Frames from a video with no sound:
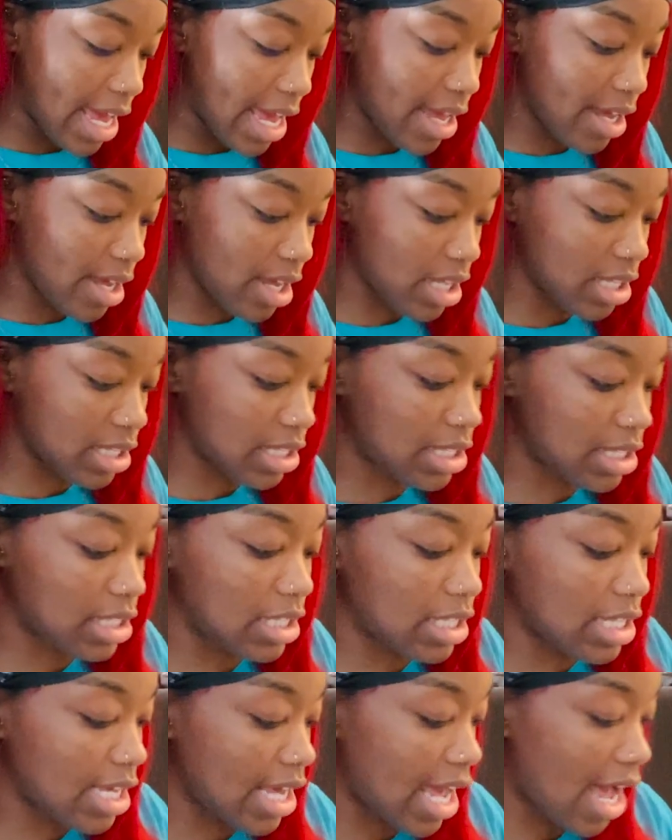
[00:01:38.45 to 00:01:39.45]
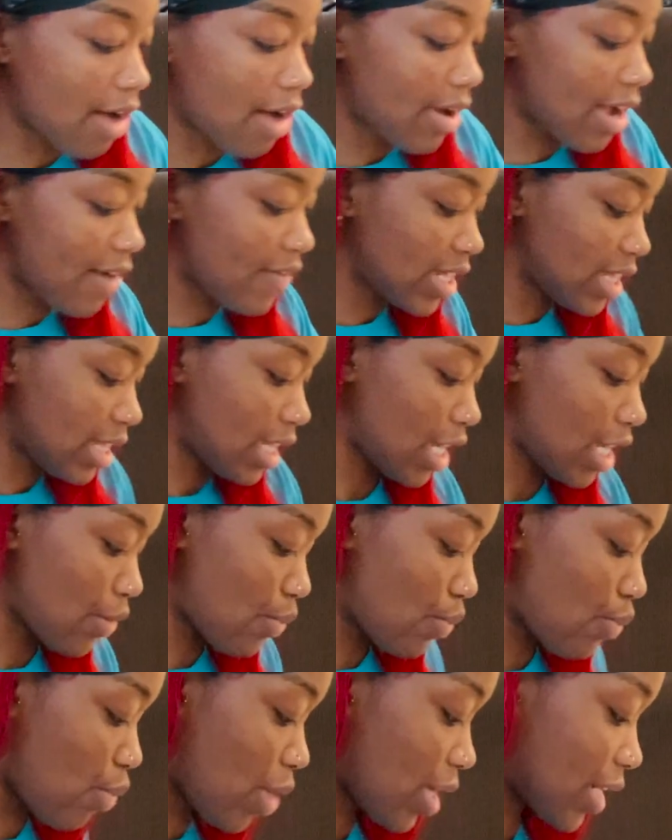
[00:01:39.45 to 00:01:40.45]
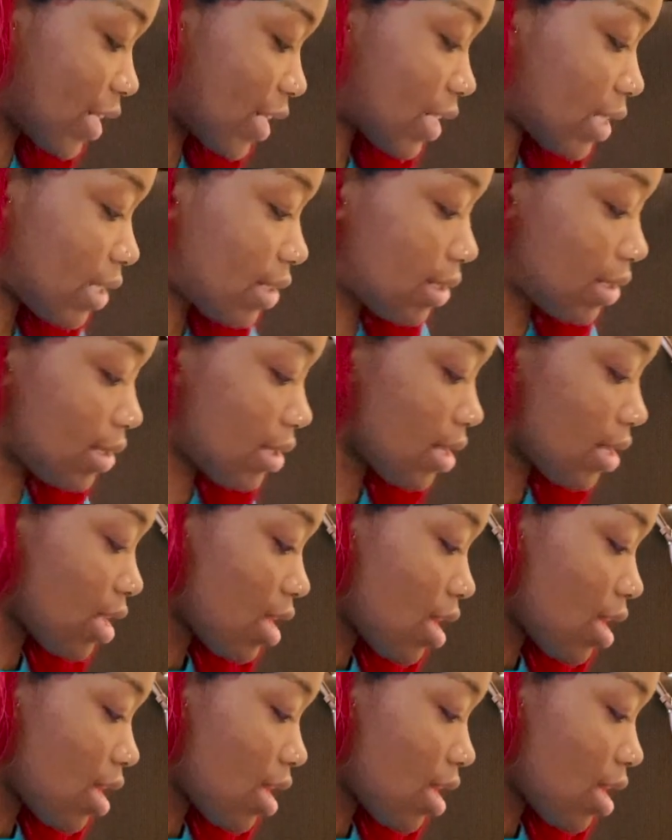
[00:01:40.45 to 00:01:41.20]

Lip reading: and see how everything works.